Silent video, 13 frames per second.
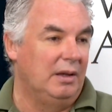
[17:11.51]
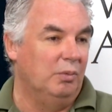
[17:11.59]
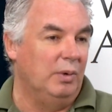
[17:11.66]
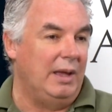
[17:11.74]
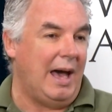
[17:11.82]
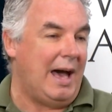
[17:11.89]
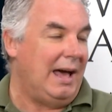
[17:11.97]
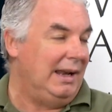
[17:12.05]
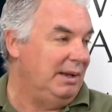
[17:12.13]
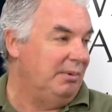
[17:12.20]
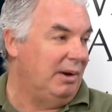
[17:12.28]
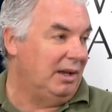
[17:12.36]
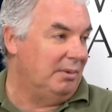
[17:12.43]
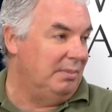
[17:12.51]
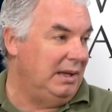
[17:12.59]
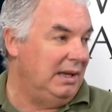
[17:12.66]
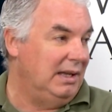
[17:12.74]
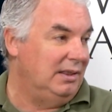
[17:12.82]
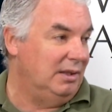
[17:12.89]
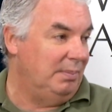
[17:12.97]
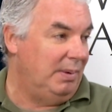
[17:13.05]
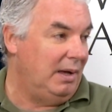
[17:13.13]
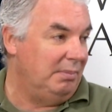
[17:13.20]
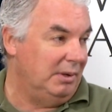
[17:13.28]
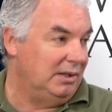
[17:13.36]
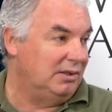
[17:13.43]
We highly recommend the
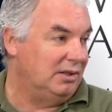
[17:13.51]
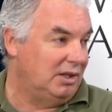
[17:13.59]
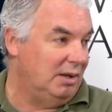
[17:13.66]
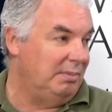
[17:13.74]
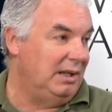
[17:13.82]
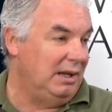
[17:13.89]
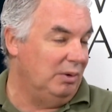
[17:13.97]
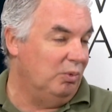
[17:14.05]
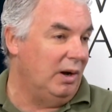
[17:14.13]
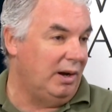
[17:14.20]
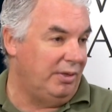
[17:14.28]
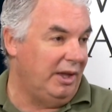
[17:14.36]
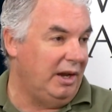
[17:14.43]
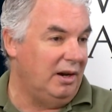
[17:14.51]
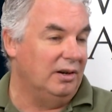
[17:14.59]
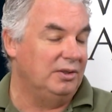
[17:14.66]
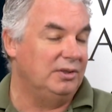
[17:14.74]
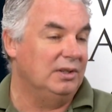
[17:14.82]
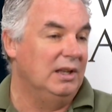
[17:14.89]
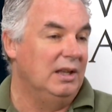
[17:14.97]
public to come in and wear theirs,